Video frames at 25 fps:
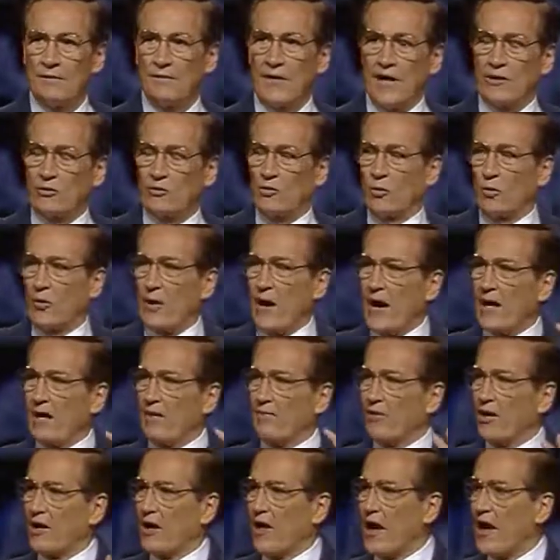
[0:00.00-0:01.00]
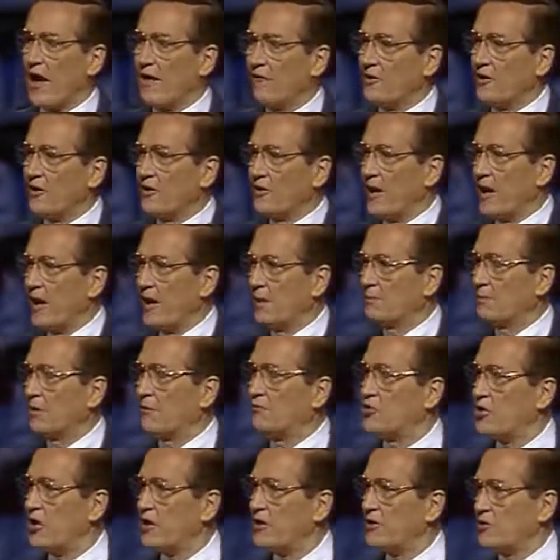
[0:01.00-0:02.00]
that grew out of the life and times
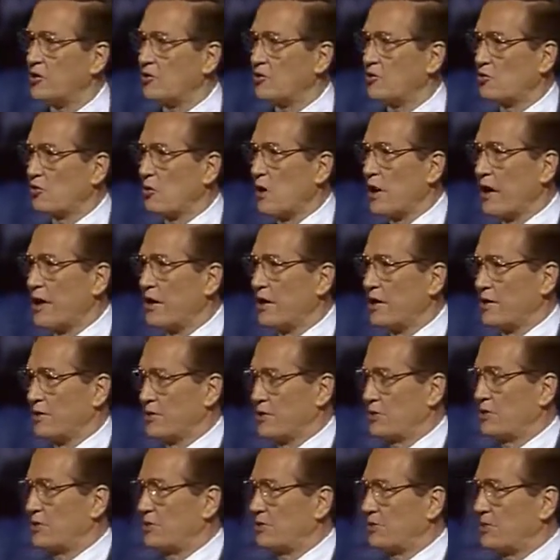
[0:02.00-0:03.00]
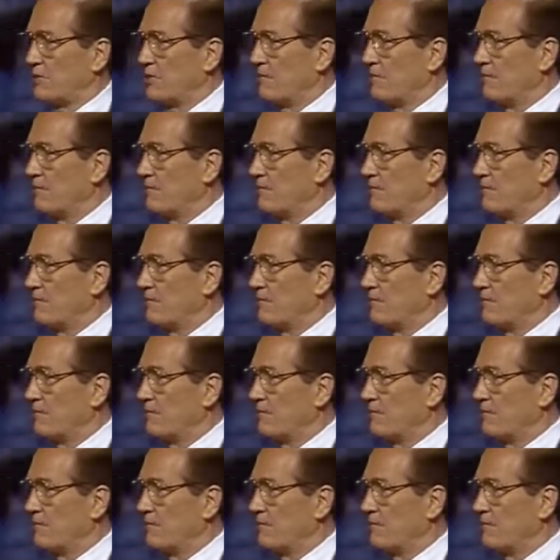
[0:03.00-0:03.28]
of Jesus Christ?